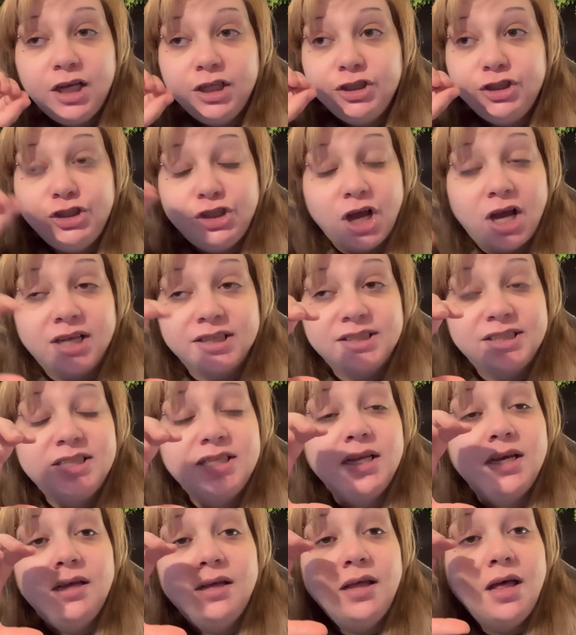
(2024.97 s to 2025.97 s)

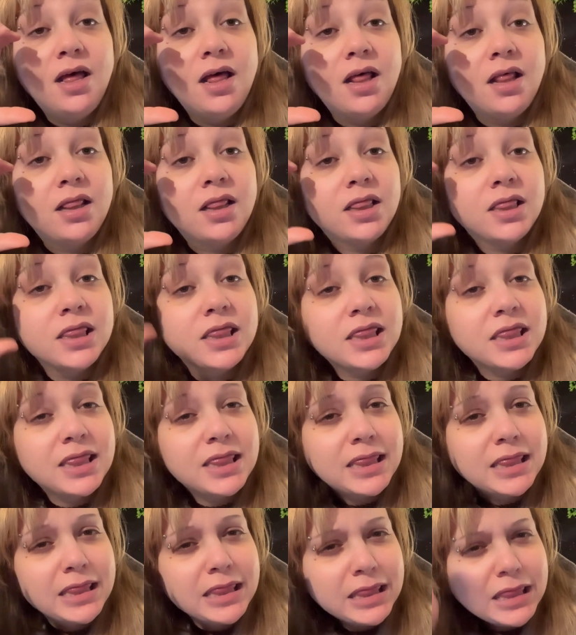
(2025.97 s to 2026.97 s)
Just
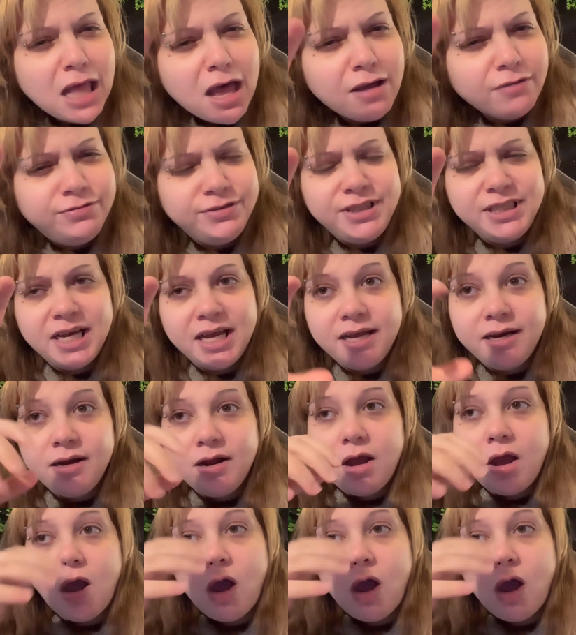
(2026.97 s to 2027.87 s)
loved it.